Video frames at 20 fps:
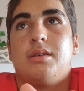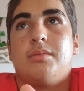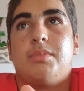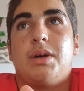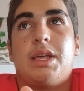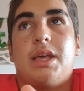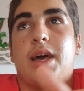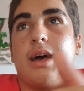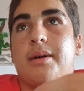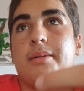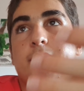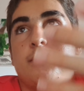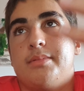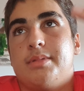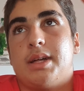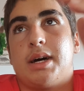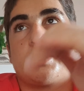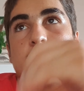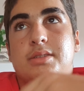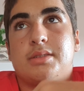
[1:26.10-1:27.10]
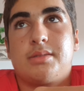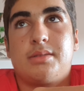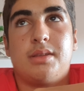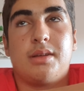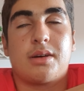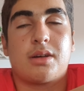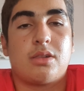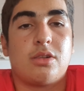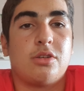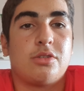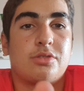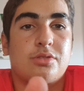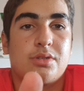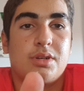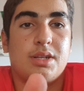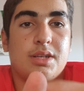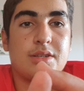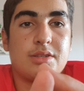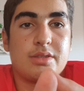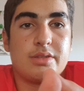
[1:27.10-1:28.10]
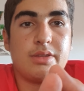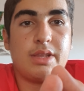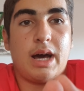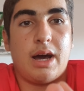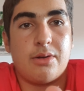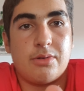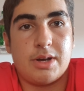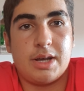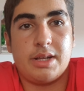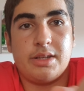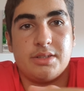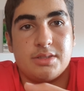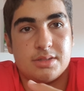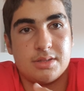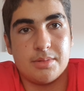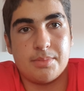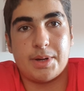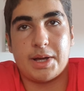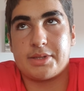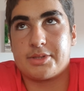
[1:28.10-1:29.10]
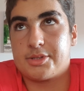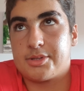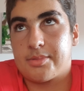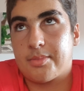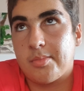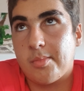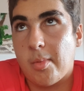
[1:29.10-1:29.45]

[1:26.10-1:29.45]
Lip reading: But yeah, that's the closer it is to that range, the better.